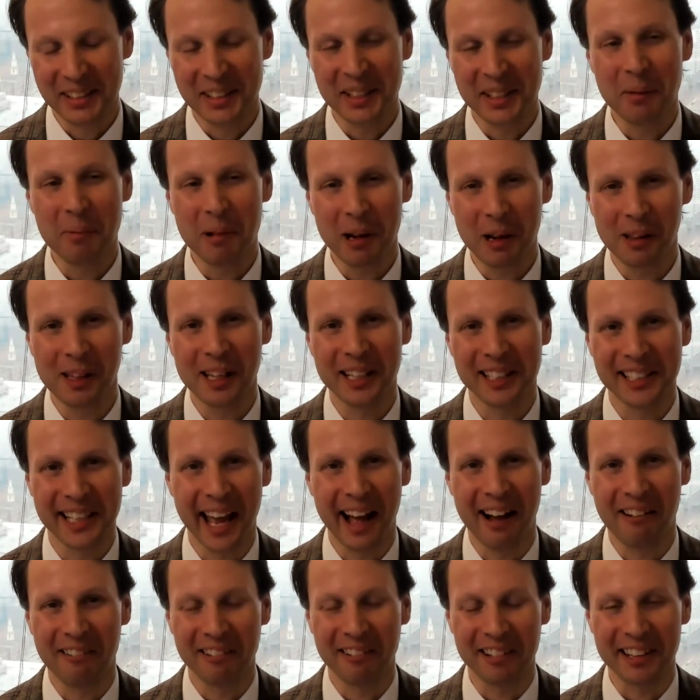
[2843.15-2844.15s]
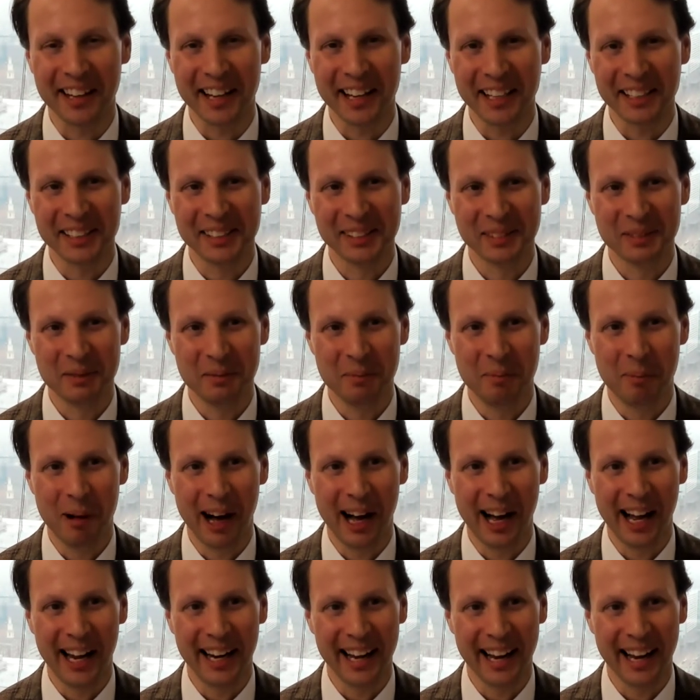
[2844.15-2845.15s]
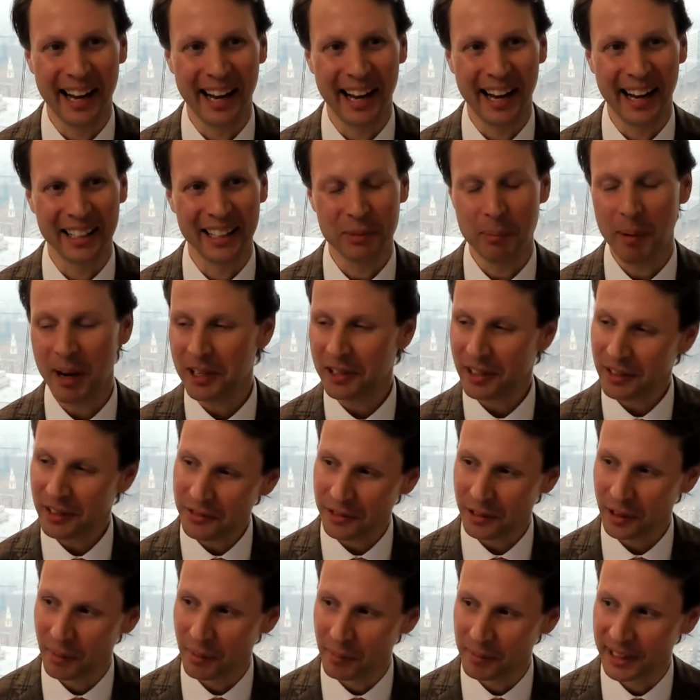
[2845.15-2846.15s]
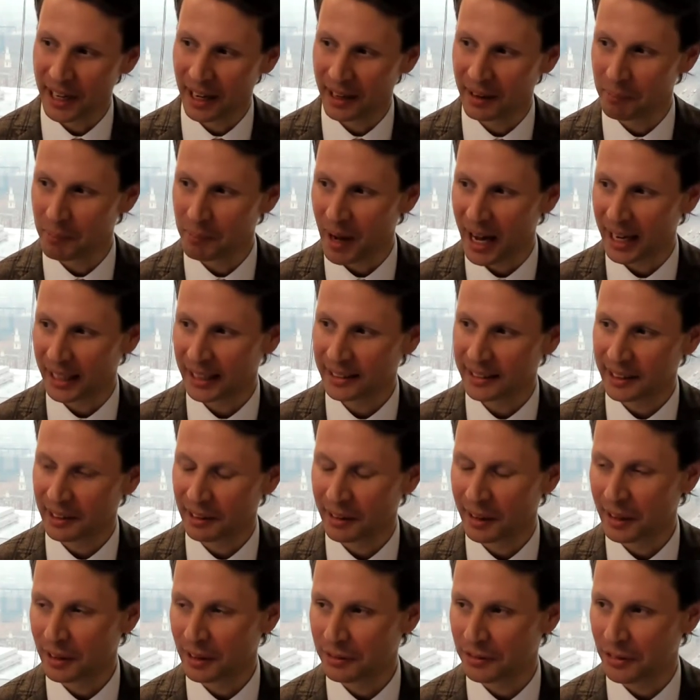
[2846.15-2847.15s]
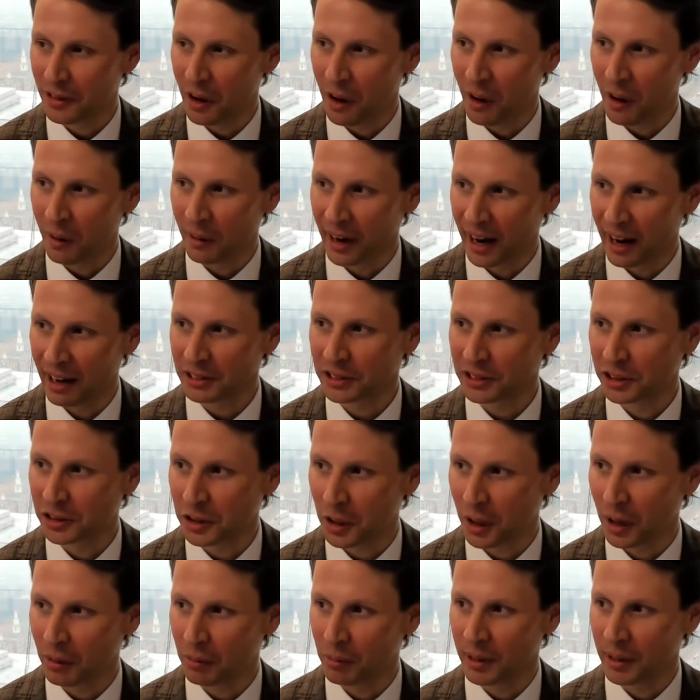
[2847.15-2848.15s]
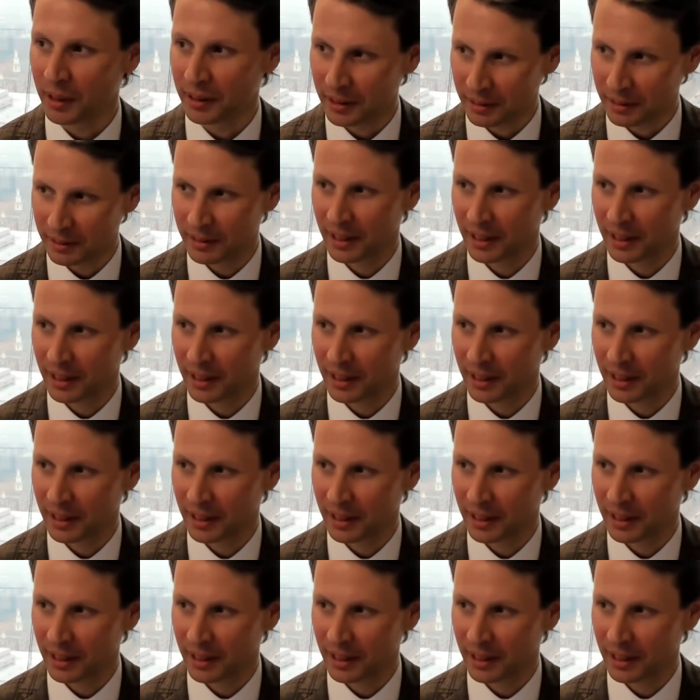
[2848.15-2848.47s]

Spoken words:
Typically, it's calendar day, but especially for a monetary default, I'll start with